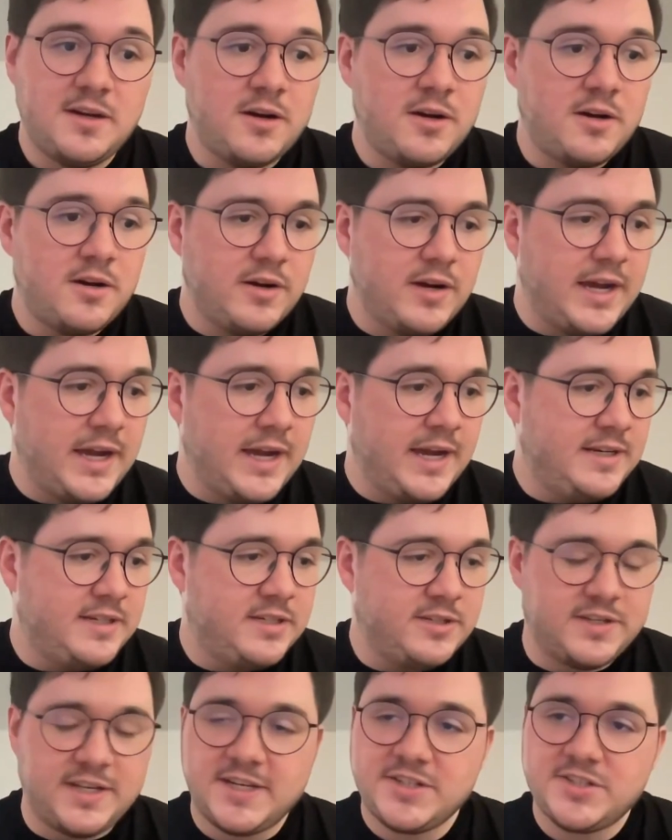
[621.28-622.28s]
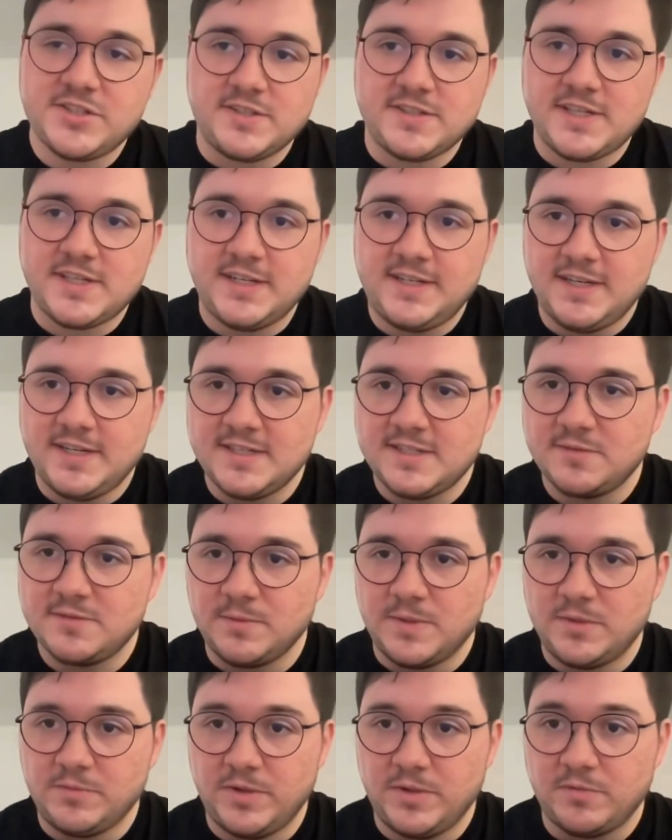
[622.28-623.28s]
a connections, I
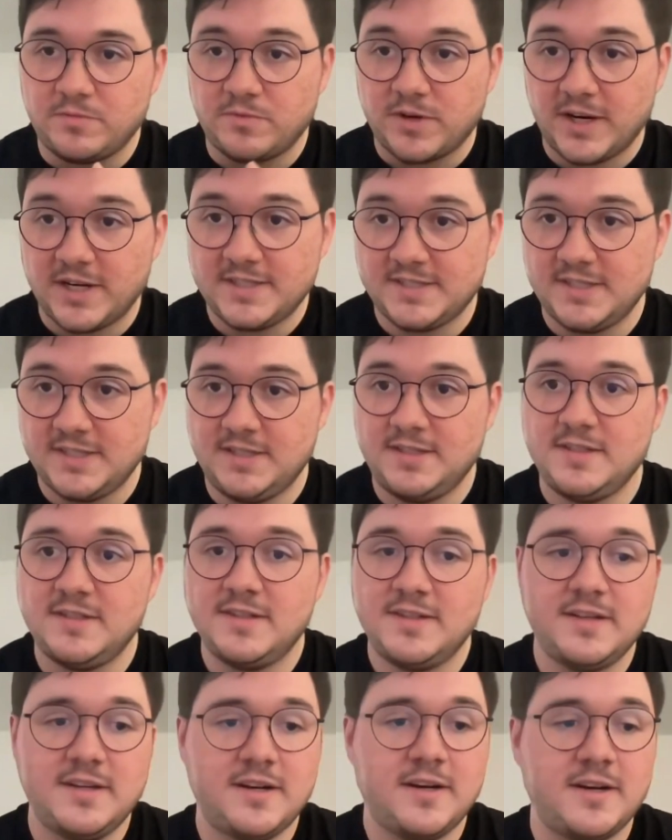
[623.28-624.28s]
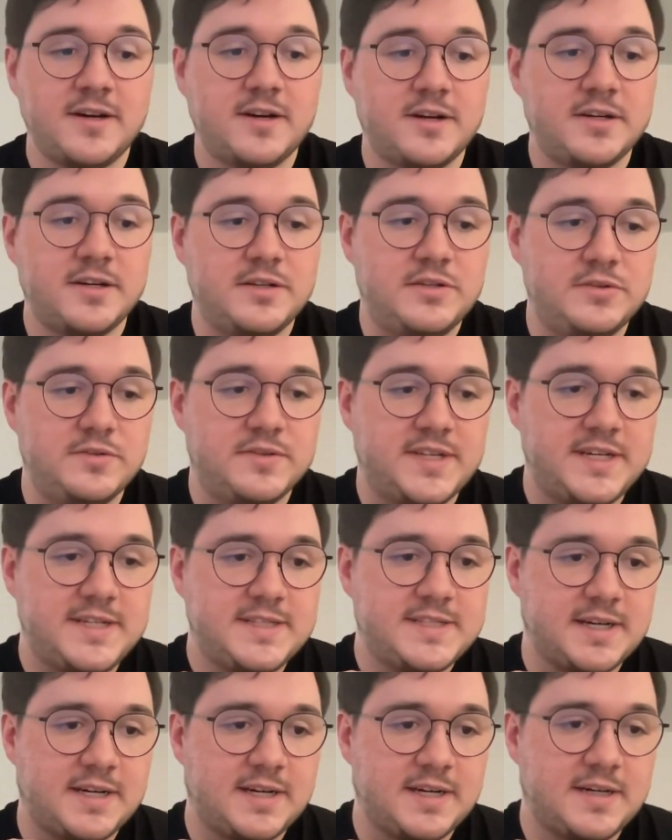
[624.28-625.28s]
guess, when we're writing new
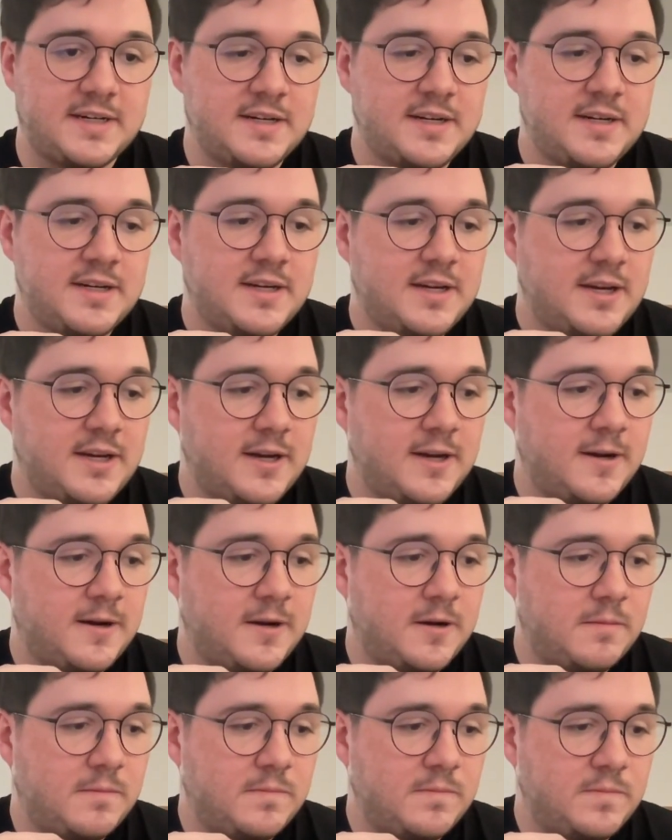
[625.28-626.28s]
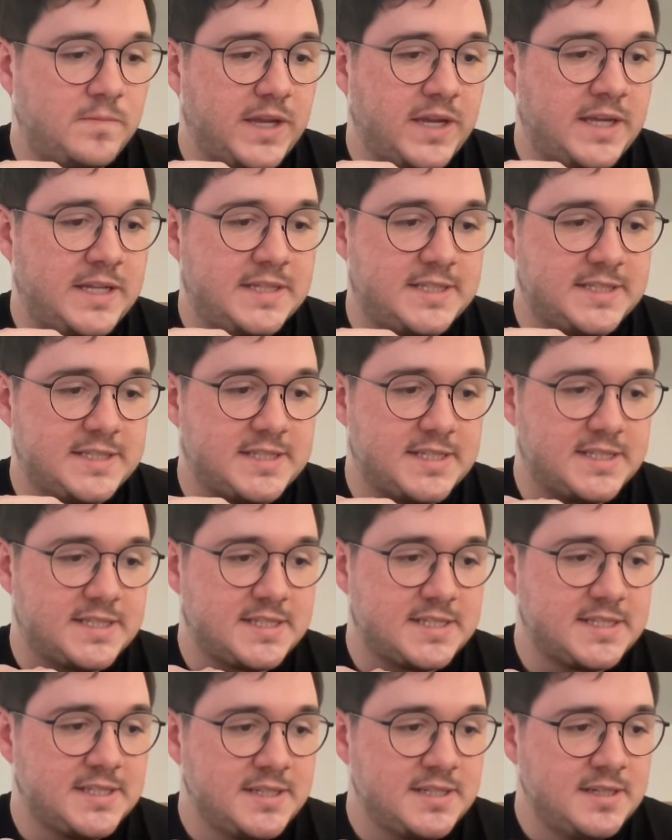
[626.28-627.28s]
data. And this
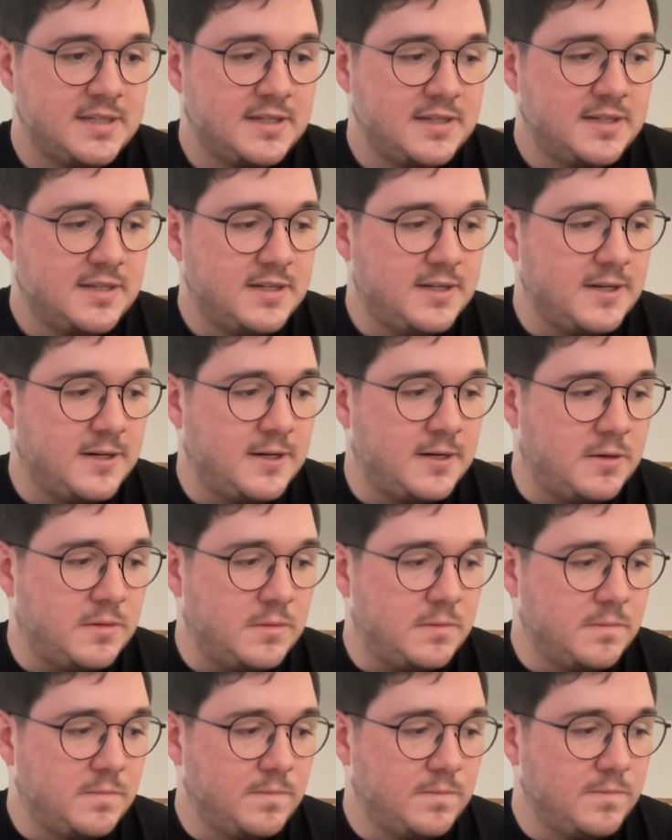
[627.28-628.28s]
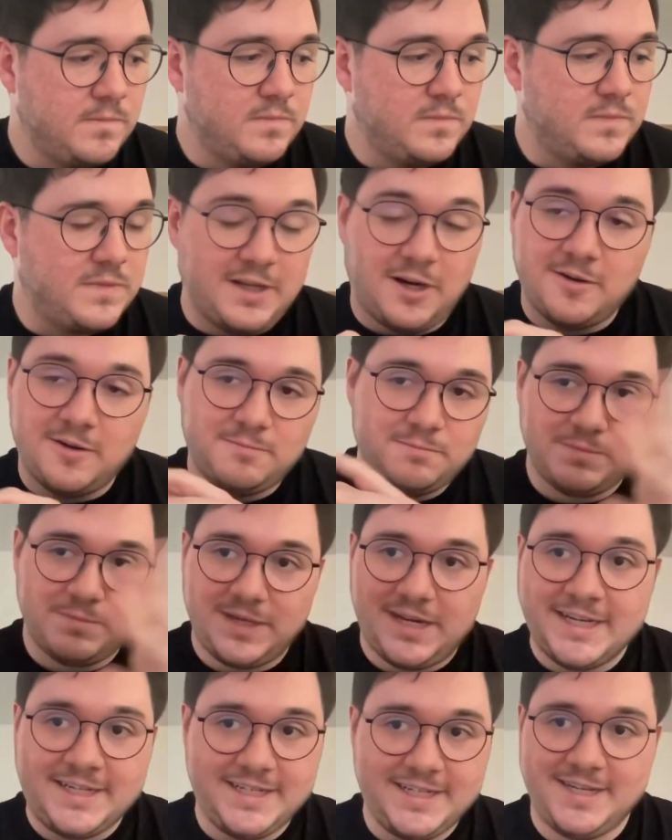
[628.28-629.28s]
is um,
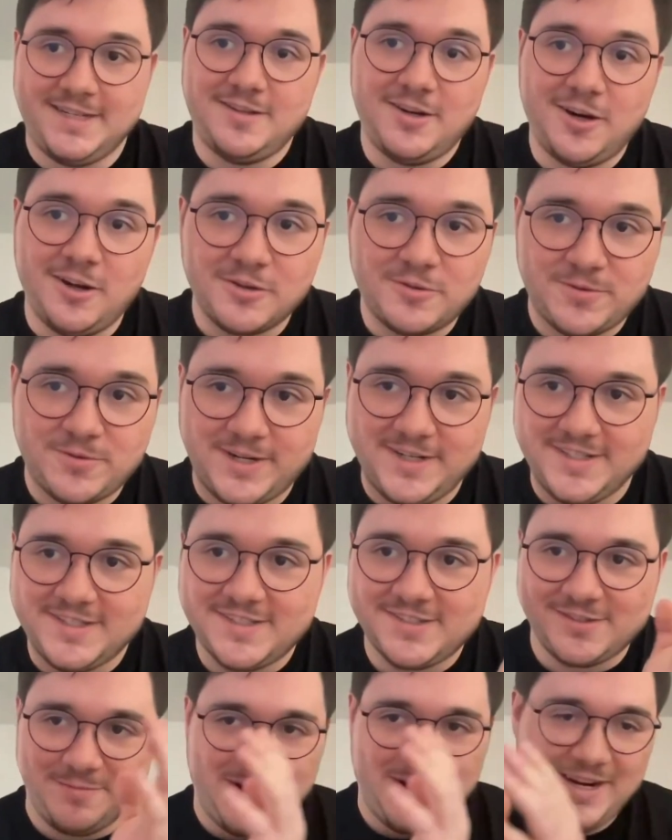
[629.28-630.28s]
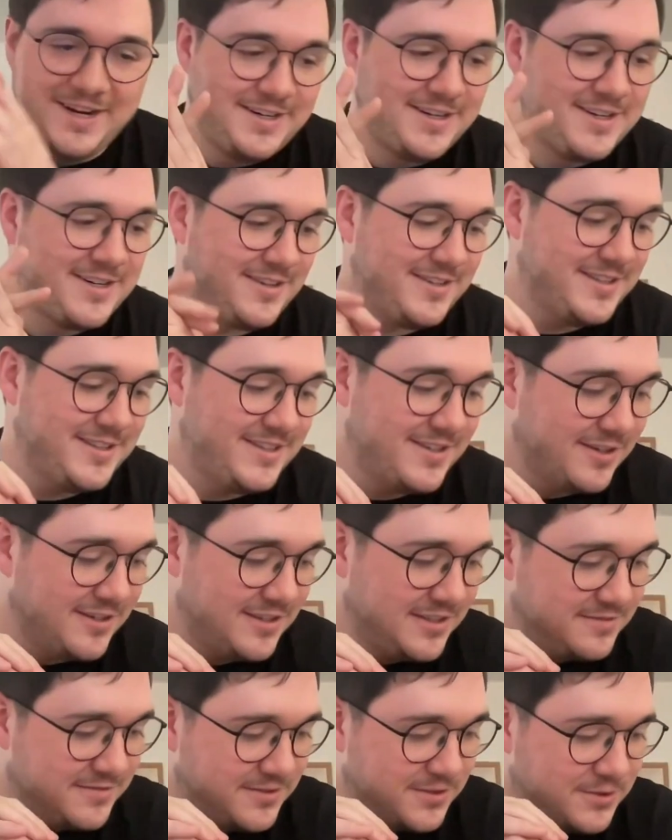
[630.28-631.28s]
again, all credits to my colleague
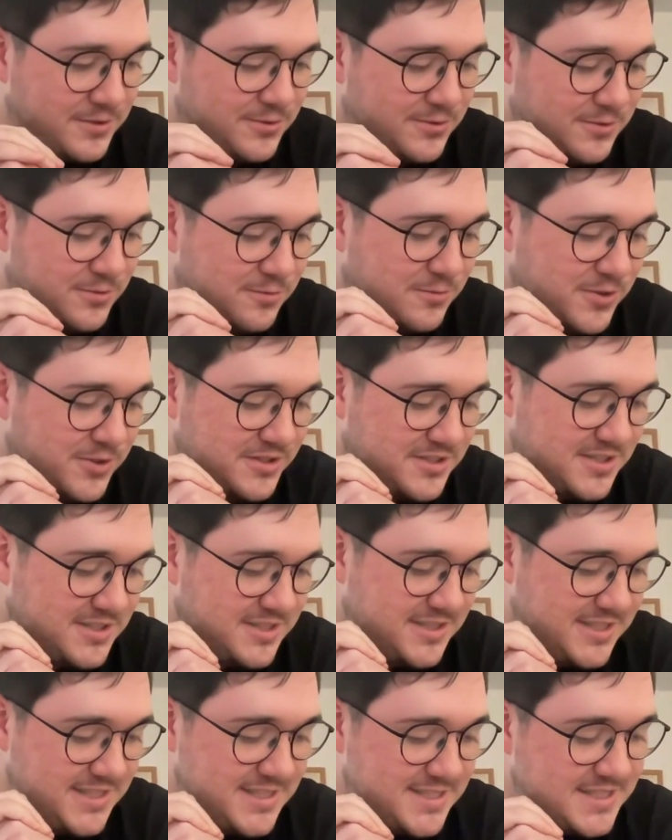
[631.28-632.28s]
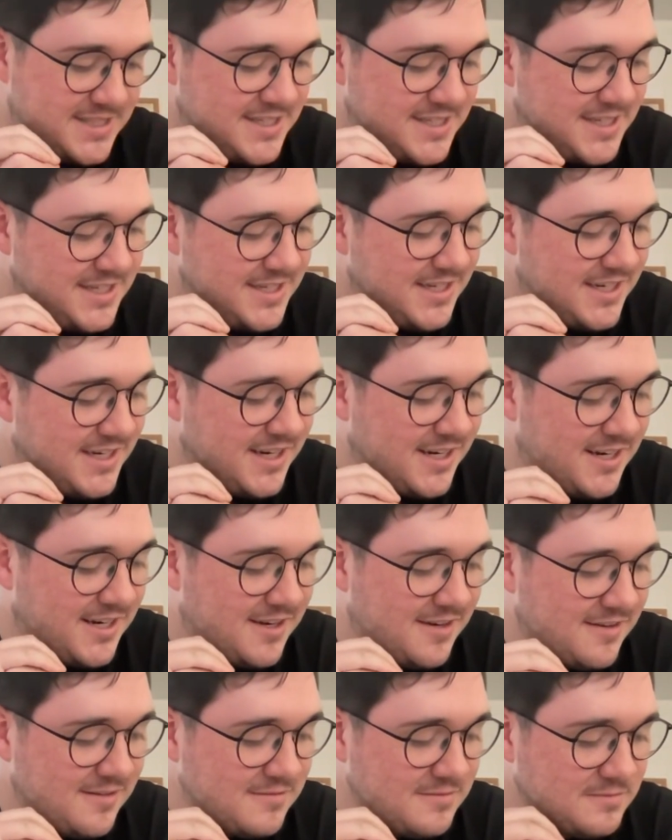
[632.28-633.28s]
Oliver who worked on this.
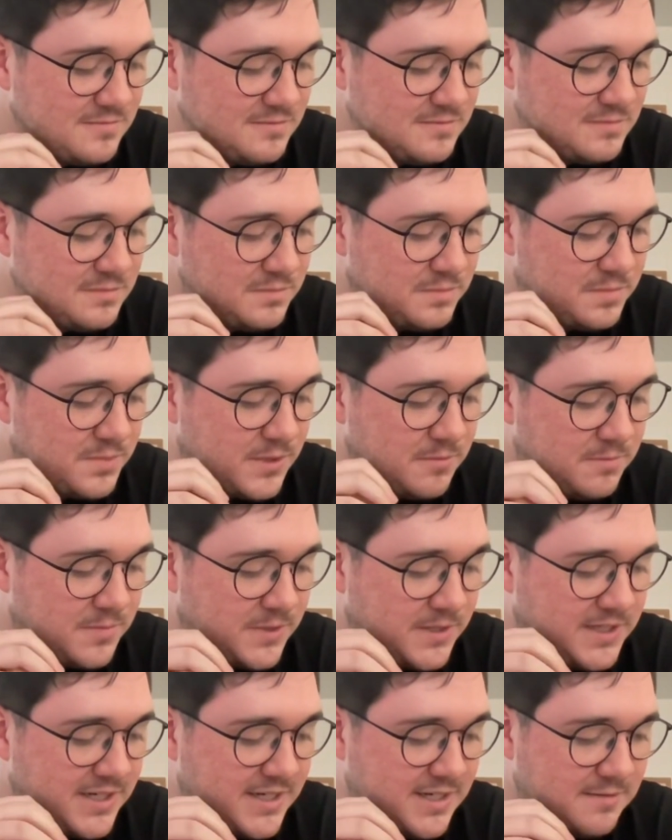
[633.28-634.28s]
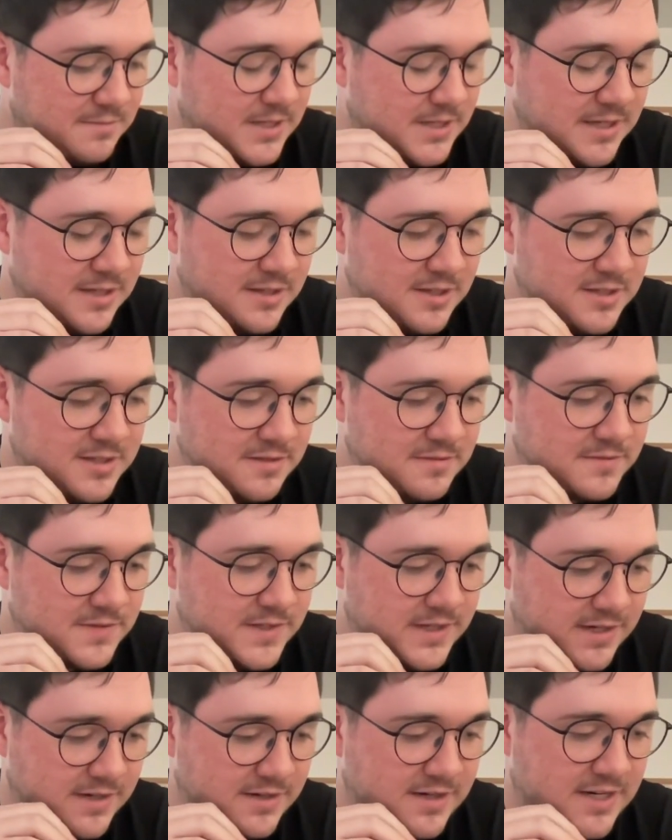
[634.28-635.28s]
But yeah, a lot of
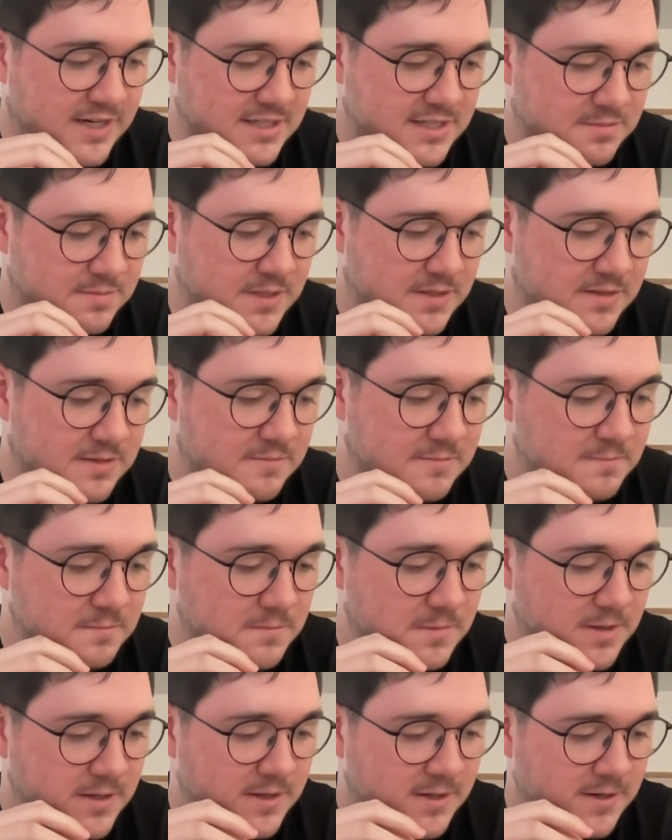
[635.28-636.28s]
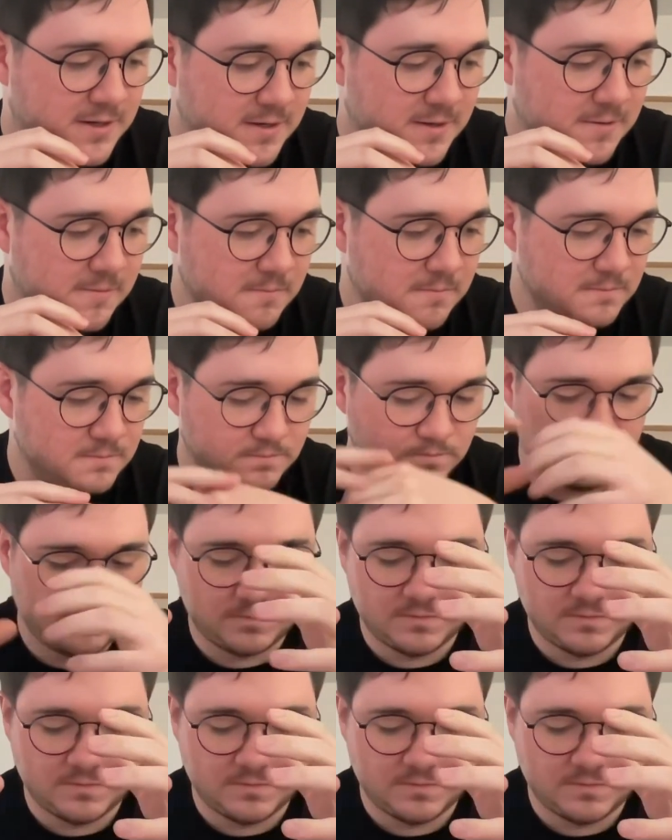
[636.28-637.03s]
care um,